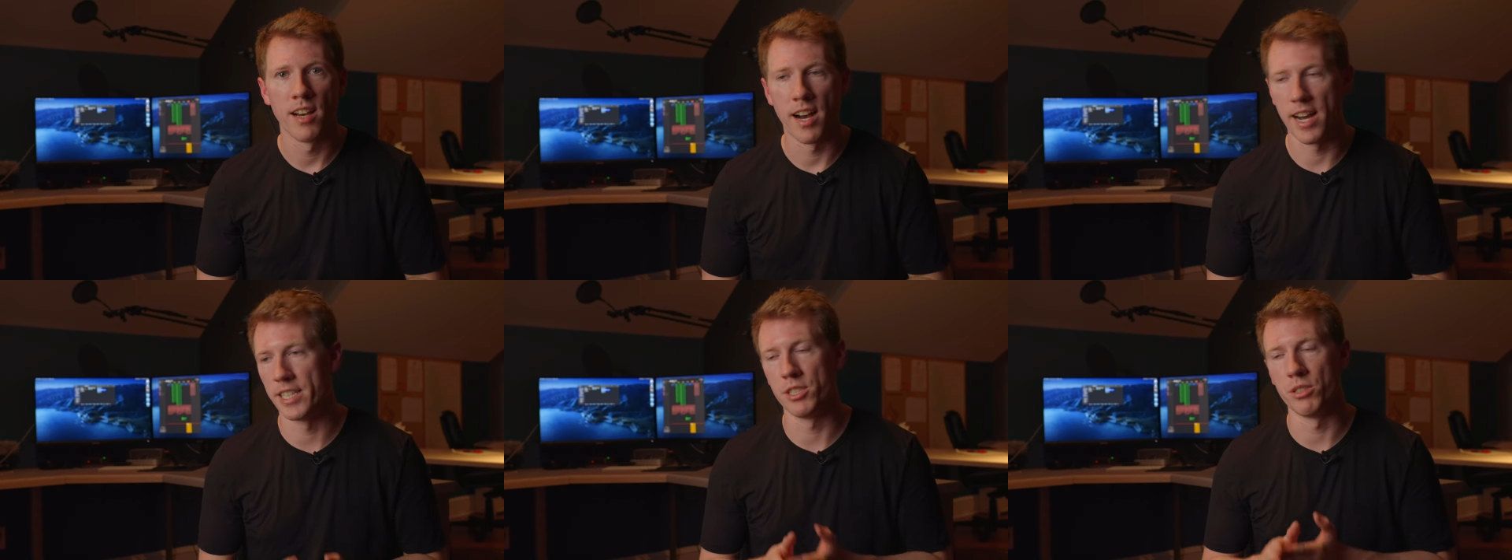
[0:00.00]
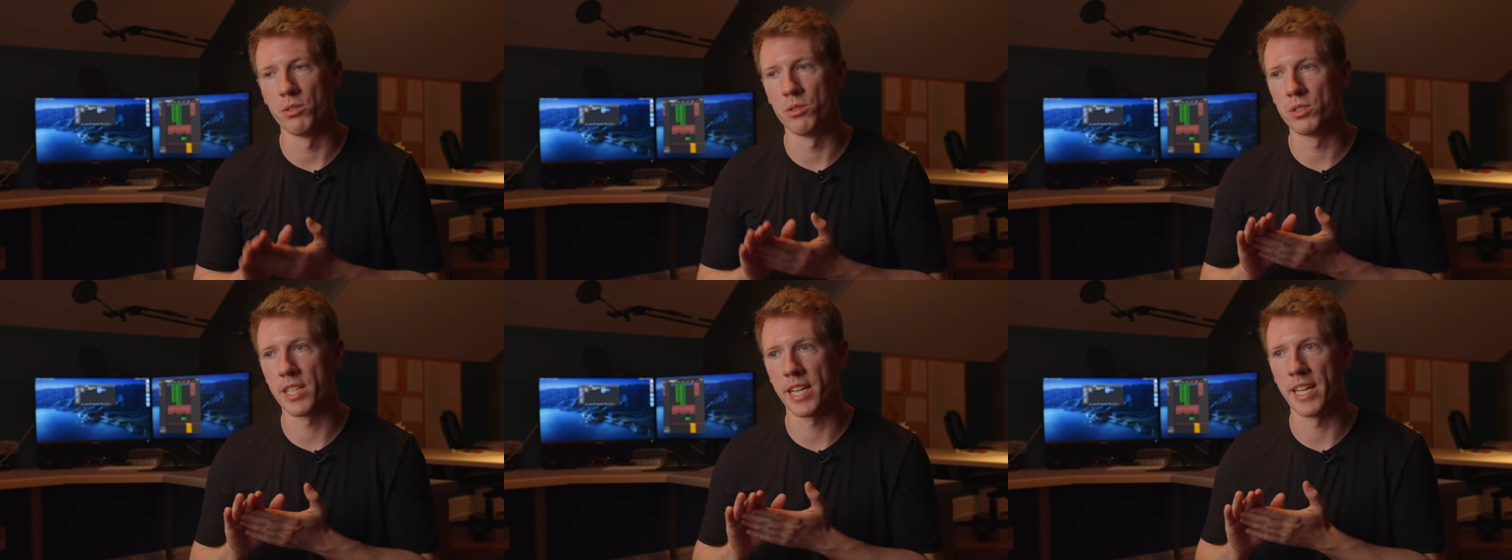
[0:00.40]
I
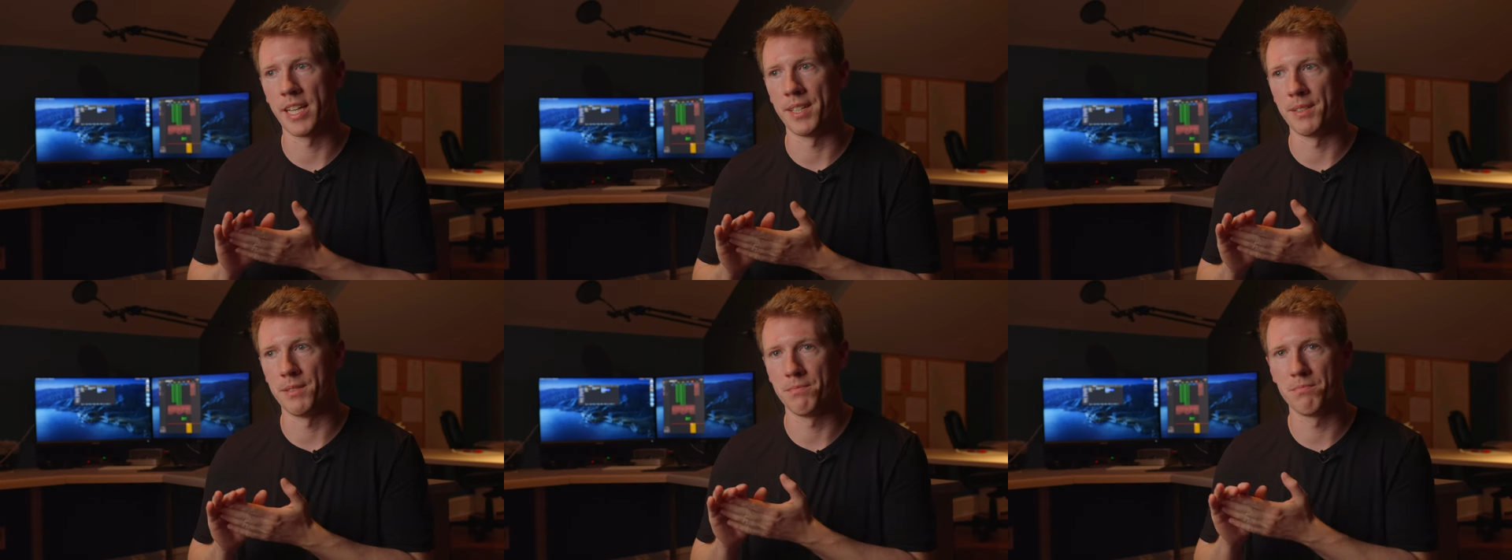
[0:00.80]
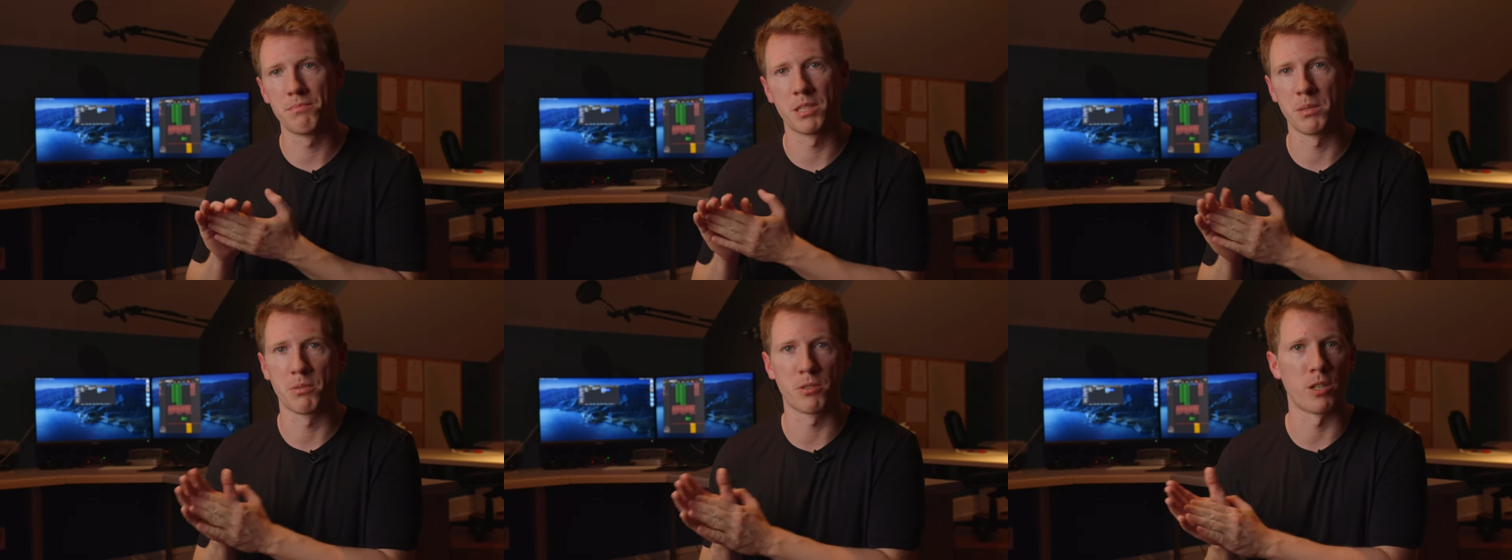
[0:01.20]
use a
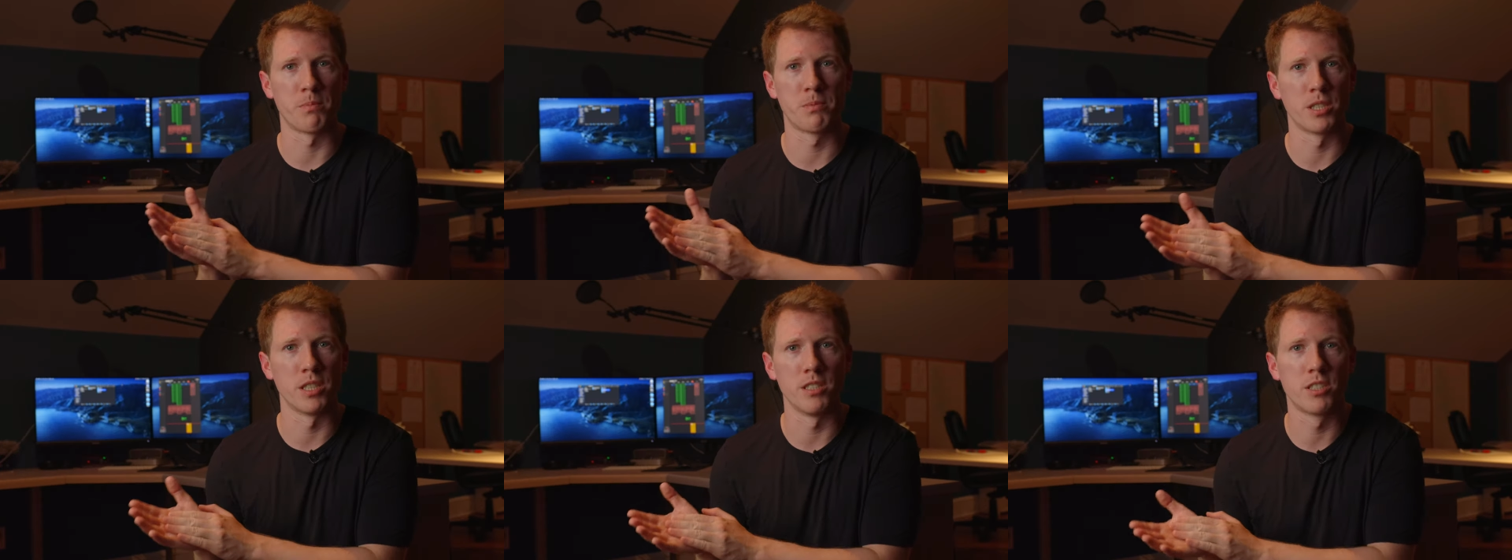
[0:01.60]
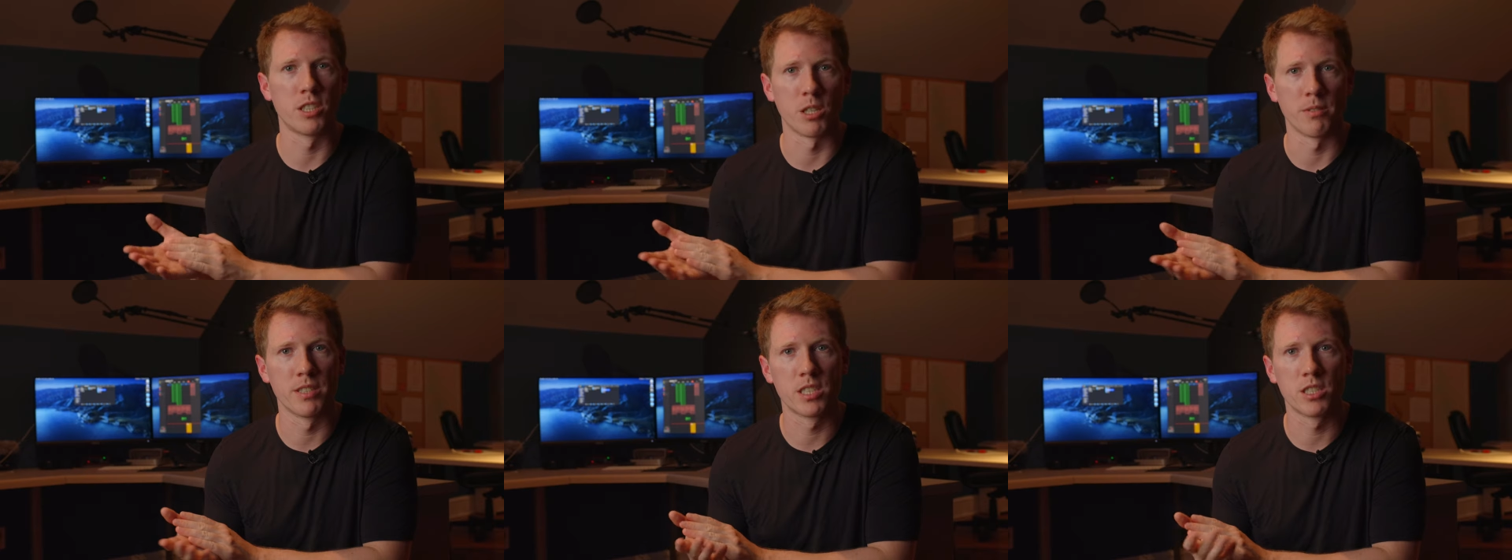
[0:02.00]
subscription
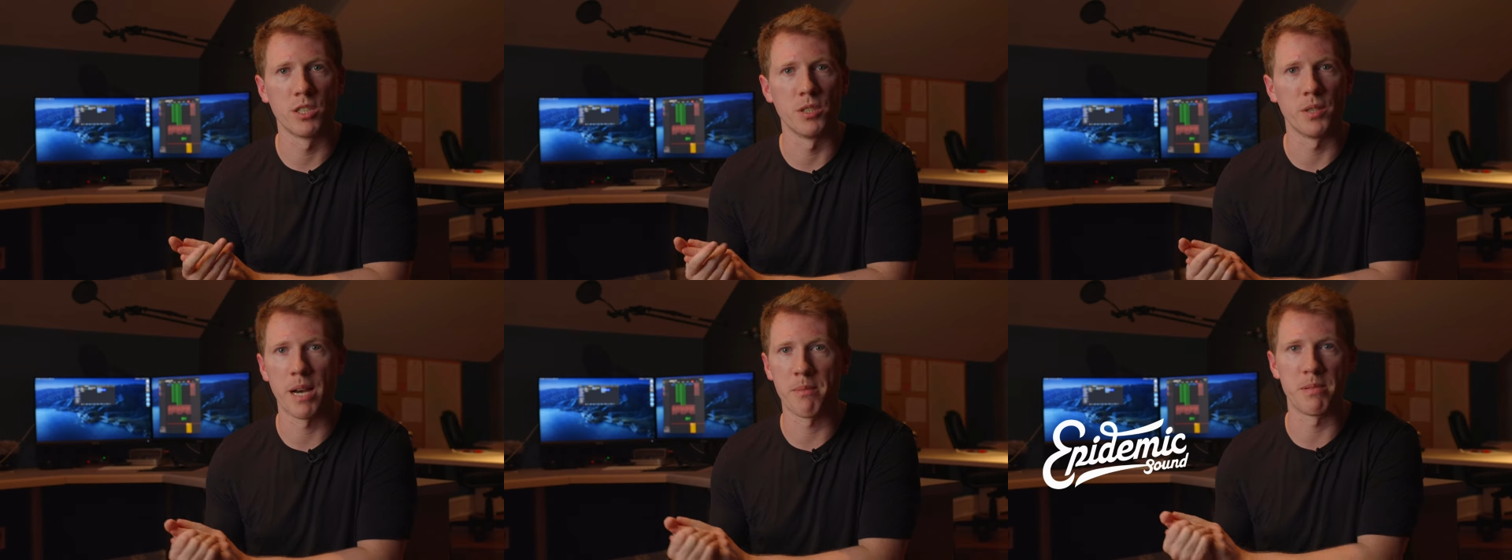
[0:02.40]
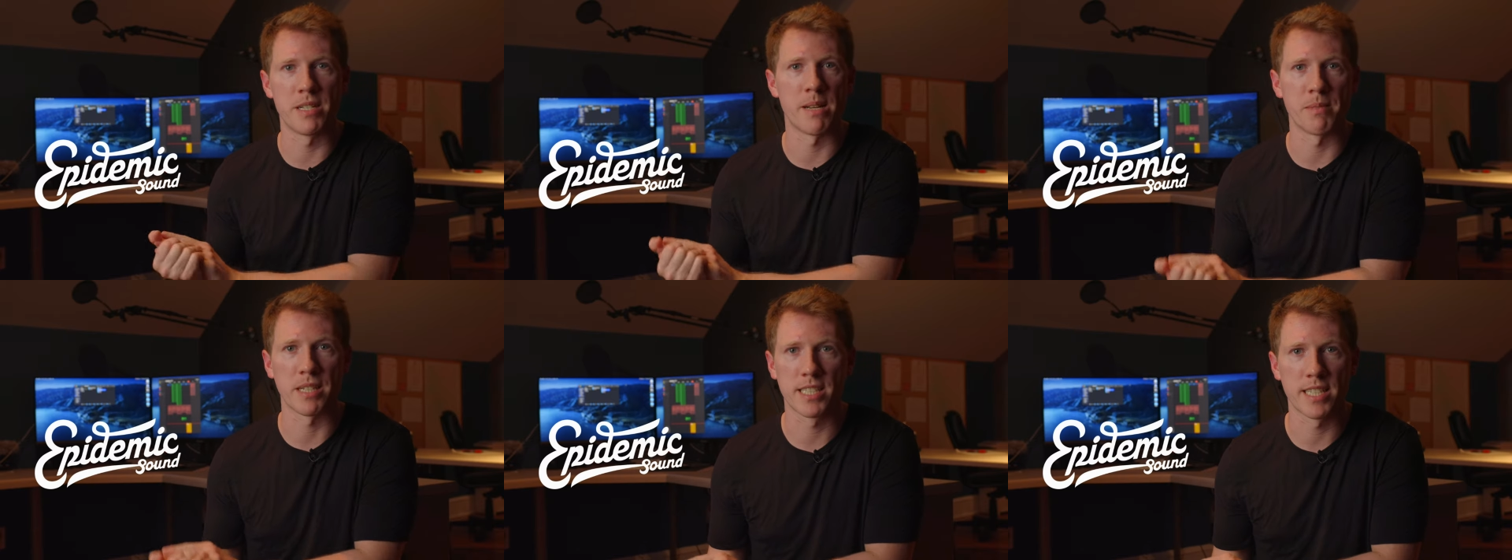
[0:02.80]
service to
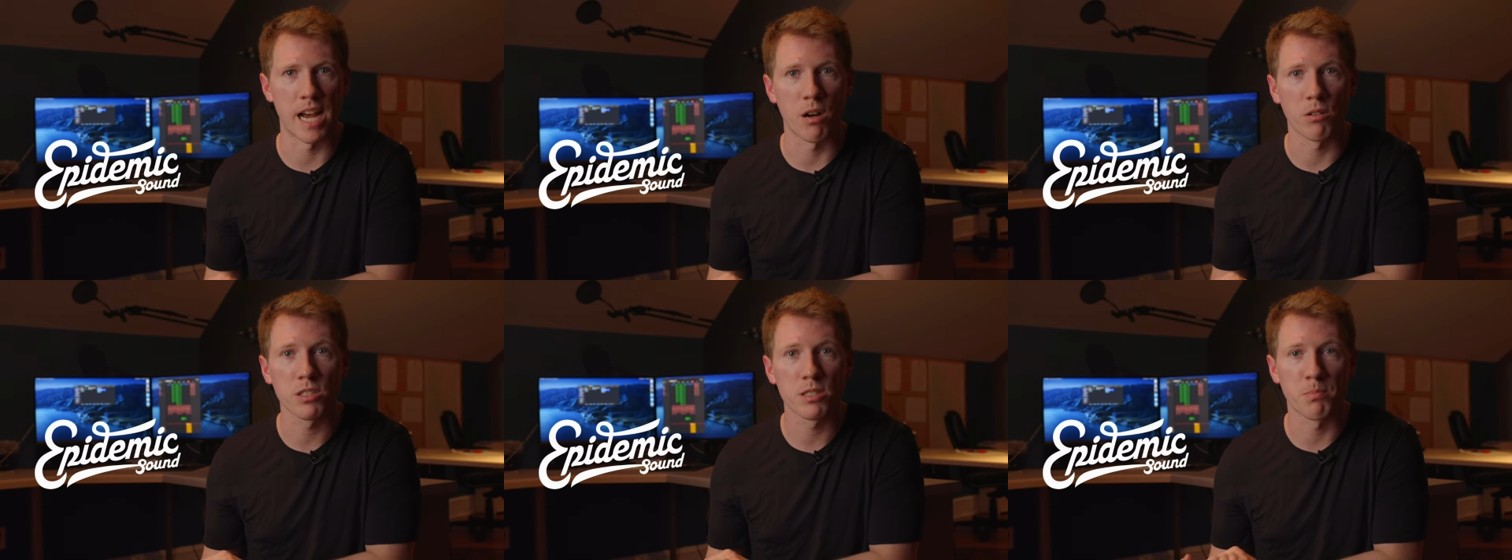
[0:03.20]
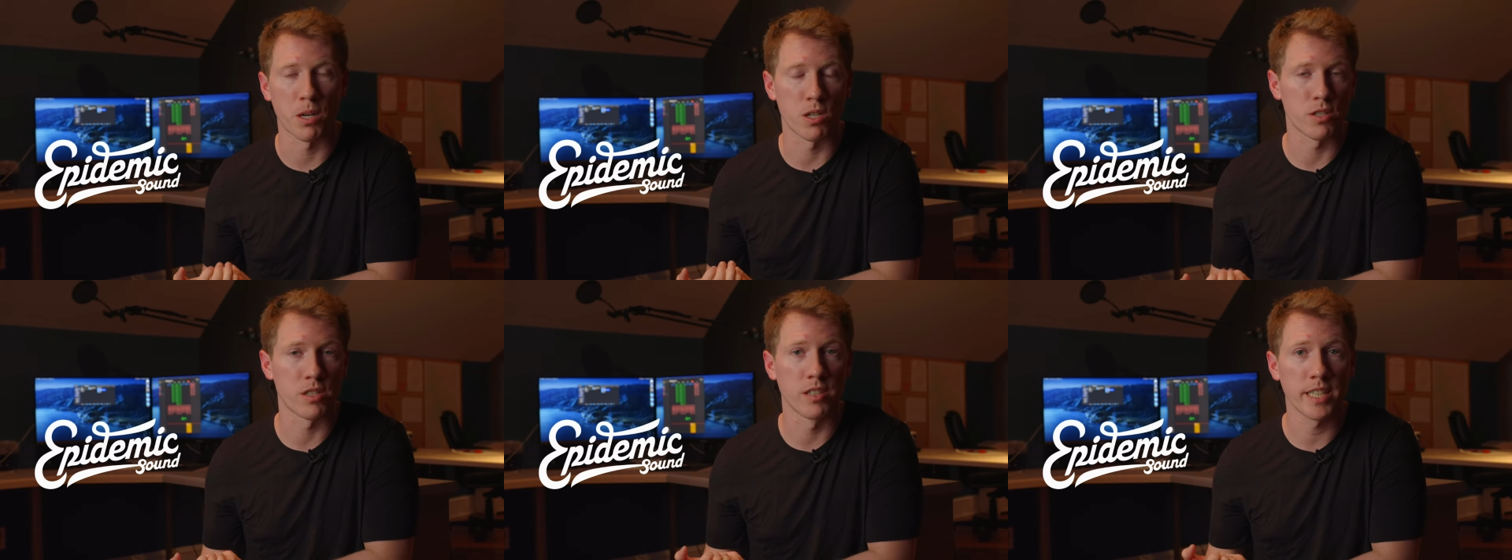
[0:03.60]
Epidemic Sounds
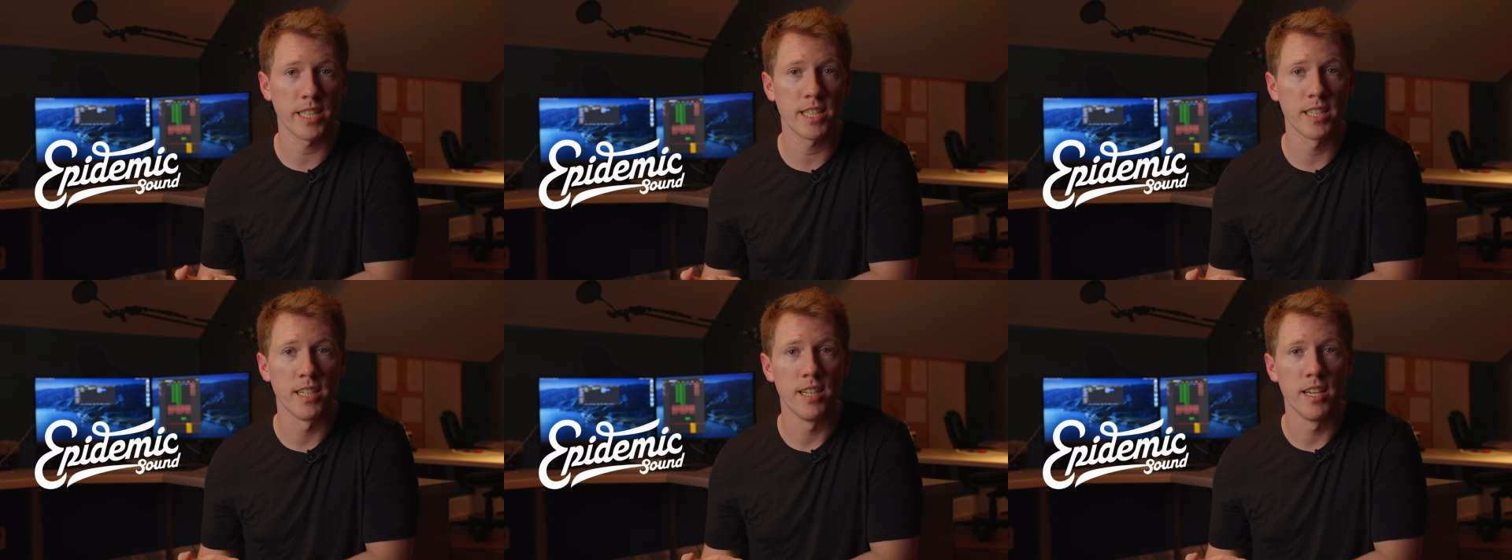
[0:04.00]
personally,